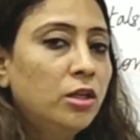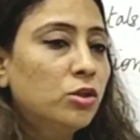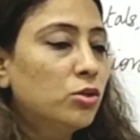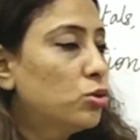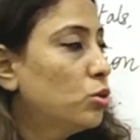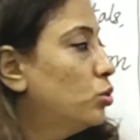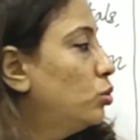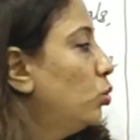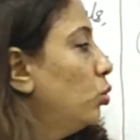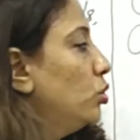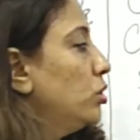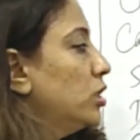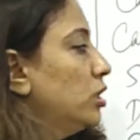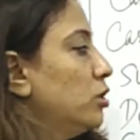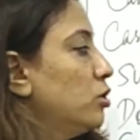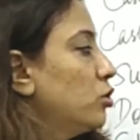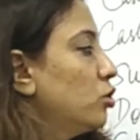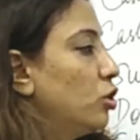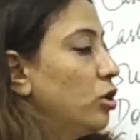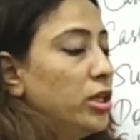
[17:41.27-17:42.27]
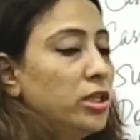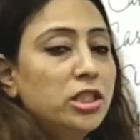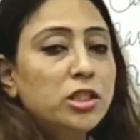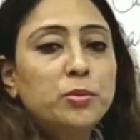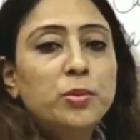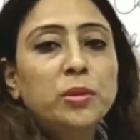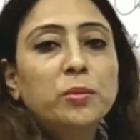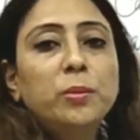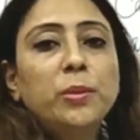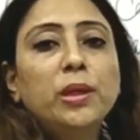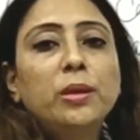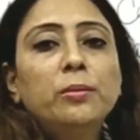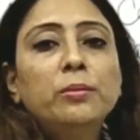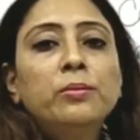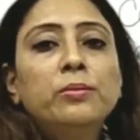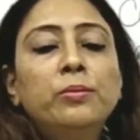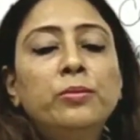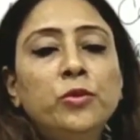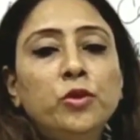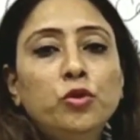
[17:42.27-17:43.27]
So those insurance
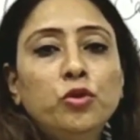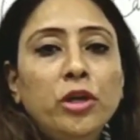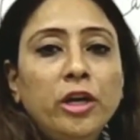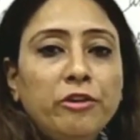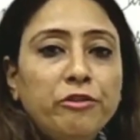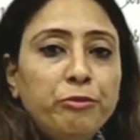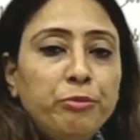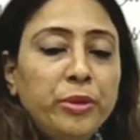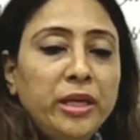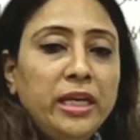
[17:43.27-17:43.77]
premium you have